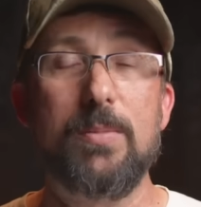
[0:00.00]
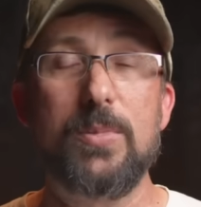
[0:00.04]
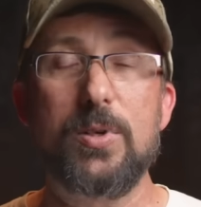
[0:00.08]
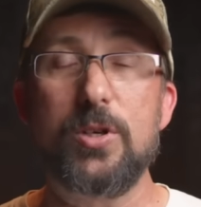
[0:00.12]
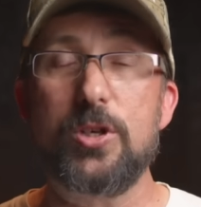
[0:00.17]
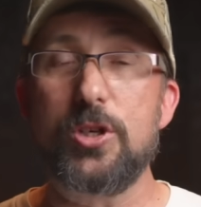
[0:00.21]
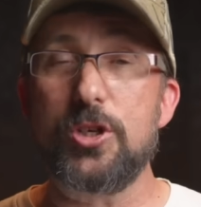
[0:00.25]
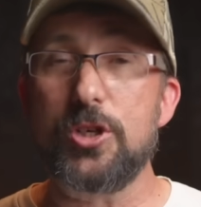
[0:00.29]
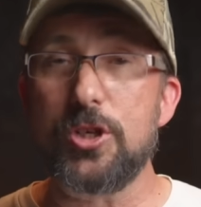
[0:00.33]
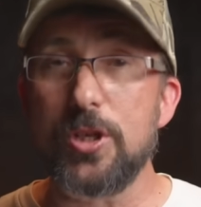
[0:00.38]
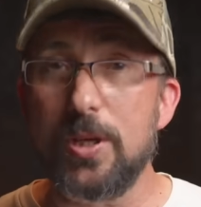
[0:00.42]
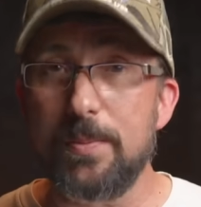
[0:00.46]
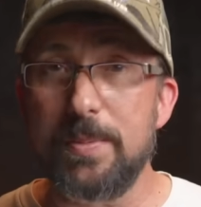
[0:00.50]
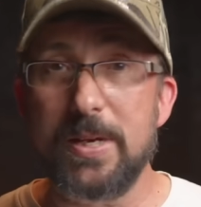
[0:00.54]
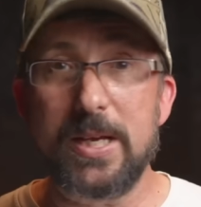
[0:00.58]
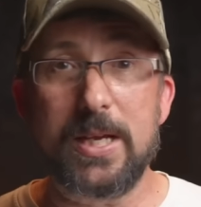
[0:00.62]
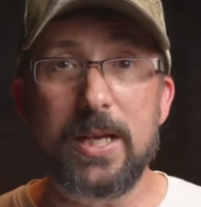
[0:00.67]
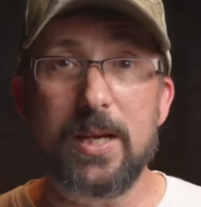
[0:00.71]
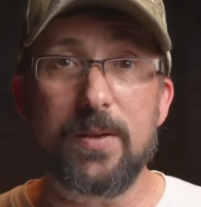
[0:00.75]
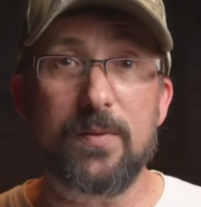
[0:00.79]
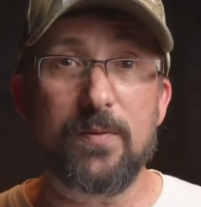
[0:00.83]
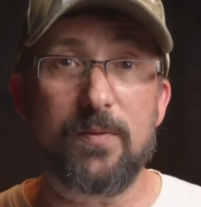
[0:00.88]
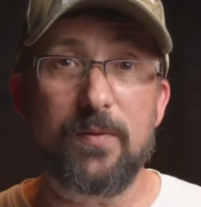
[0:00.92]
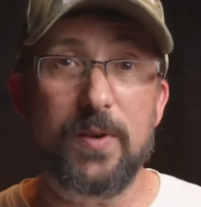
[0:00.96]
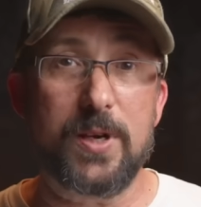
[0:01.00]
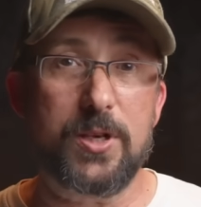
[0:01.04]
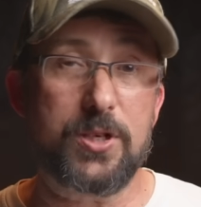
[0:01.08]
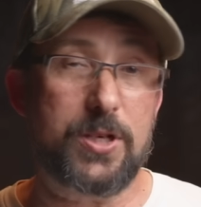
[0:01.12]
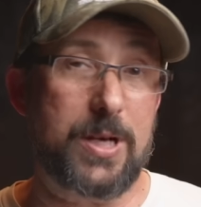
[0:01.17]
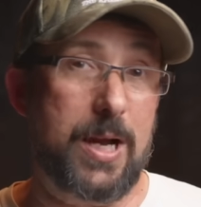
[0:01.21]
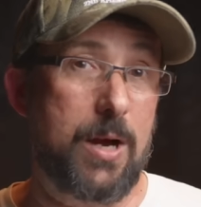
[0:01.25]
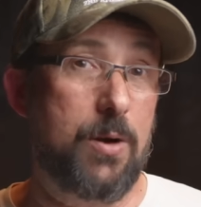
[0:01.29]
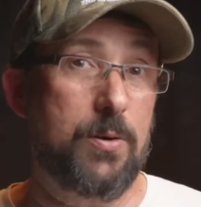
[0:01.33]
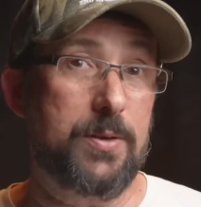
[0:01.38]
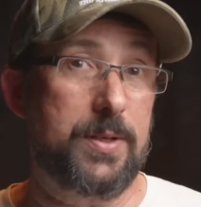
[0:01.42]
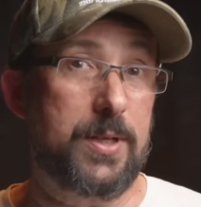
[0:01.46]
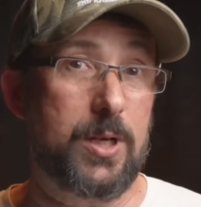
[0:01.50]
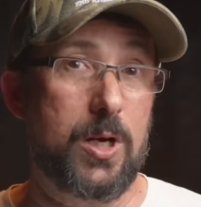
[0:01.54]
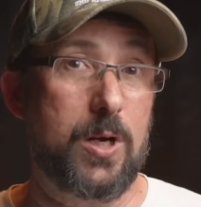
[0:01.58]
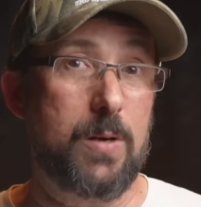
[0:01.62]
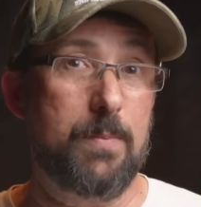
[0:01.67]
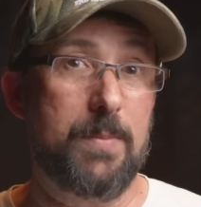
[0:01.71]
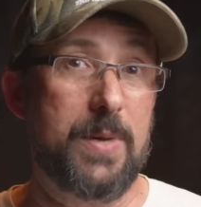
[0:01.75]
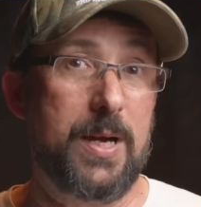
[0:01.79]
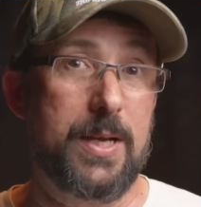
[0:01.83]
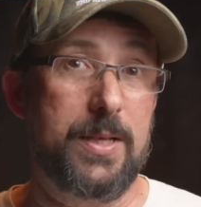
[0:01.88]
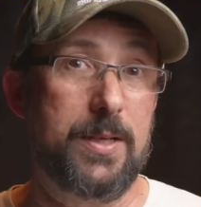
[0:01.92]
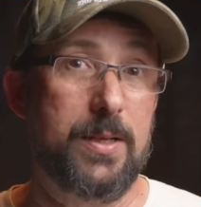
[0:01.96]
should be getting fish out there
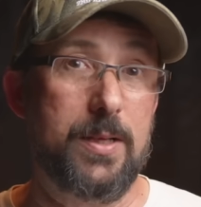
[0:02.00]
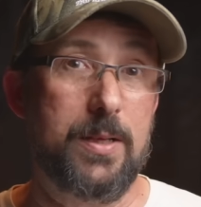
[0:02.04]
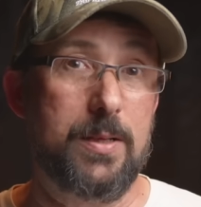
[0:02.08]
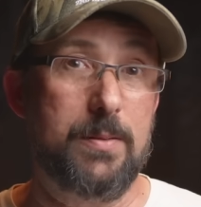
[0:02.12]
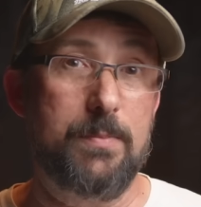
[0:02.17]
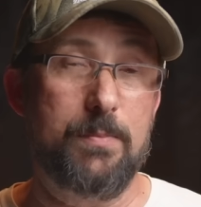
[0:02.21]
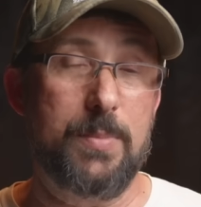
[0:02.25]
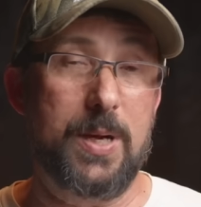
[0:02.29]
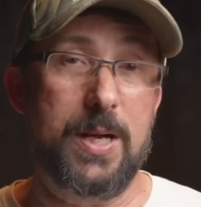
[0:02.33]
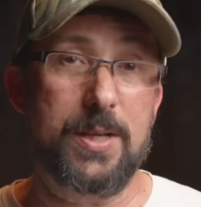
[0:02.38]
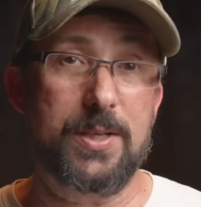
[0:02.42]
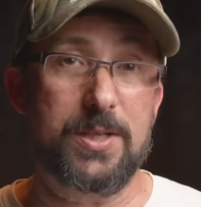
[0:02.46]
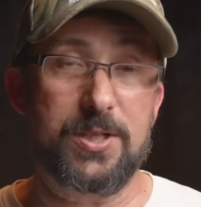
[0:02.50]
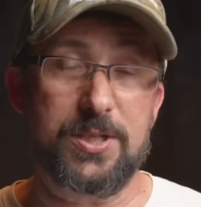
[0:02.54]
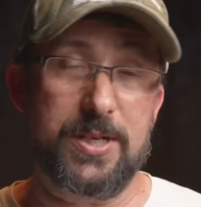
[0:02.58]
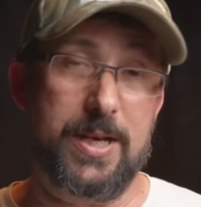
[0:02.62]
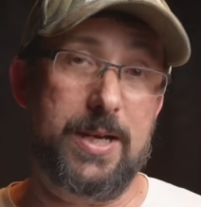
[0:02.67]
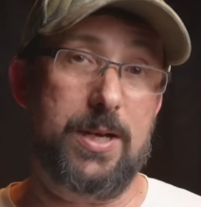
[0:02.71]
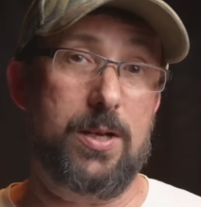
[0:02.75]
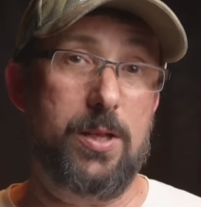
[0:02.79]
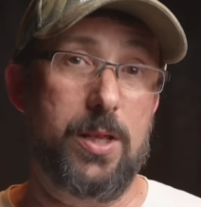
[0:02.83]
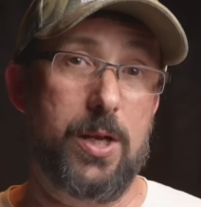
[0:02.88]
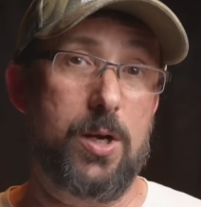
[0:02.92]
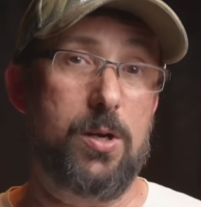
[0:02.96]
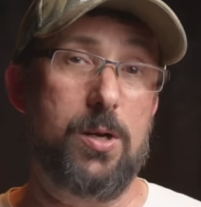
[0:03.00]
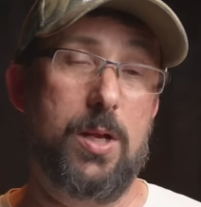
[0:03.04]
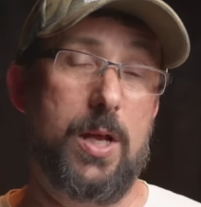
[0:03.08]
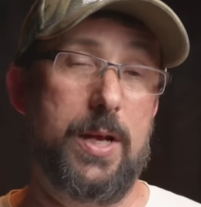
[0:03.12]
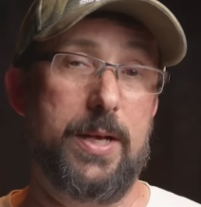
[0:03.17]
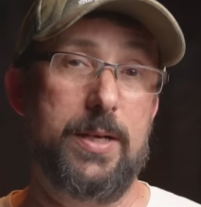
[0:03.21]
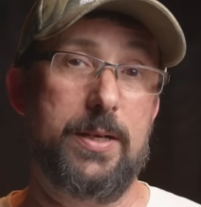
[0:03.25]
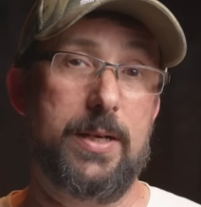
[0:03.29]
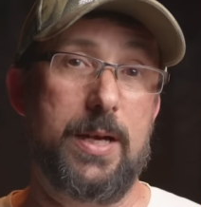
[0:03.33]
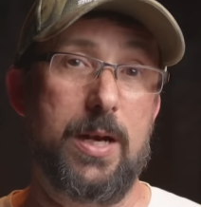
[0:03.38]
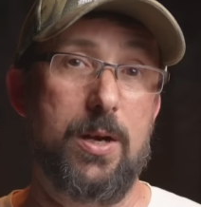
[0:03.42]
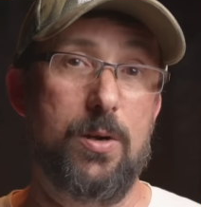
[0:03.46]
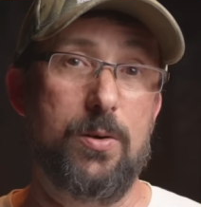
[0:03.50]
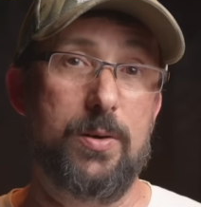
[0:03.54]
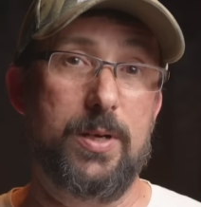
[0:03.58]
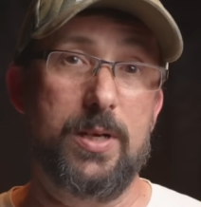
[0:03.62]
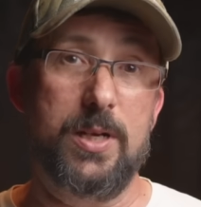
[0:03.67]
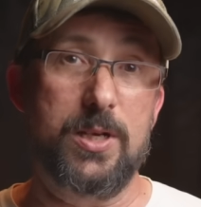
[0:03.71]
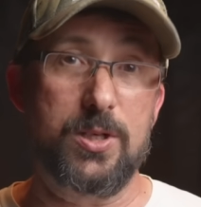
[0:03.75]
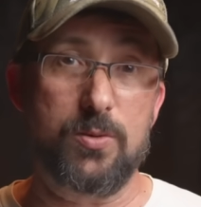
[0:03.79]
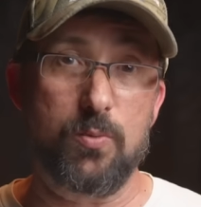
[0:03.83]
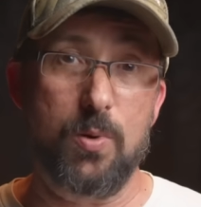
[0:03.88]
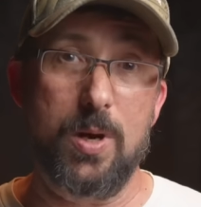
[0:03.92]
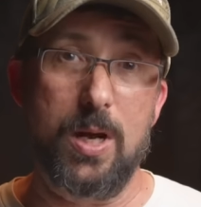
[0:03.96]
by the St. Clair Light now
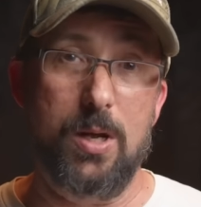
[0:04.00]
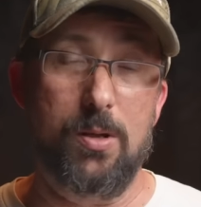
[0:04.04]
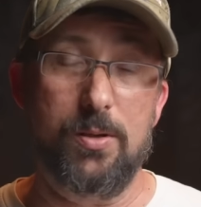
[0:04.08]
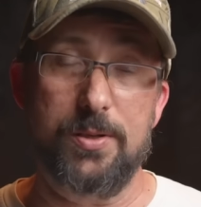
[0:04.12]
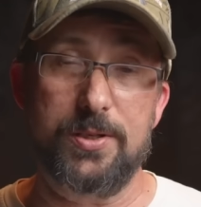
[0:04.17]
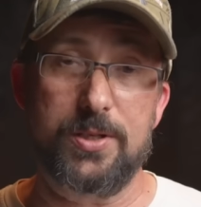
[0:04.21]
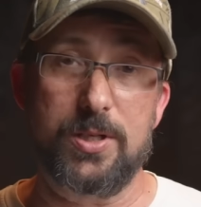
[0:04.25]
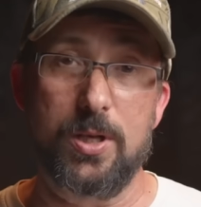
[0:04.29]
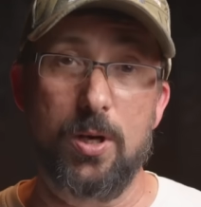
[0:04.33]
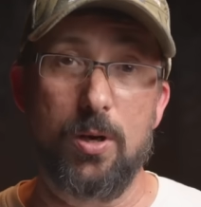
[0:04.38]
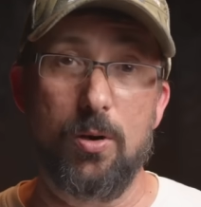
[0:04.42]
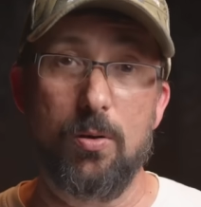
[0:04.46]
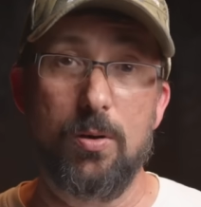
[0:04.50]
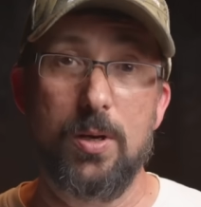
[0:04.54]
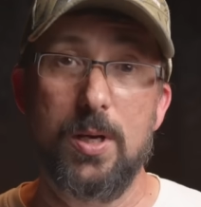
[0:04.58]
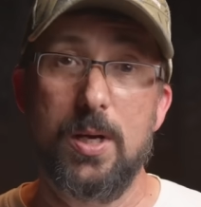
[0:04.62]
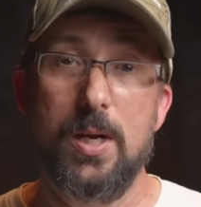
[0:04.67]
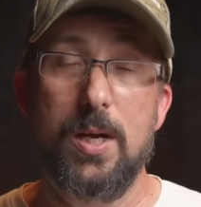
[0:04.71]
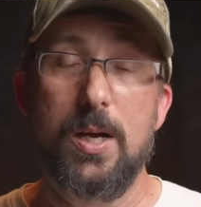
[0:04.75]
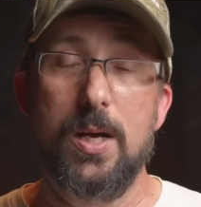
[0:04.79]
as well. So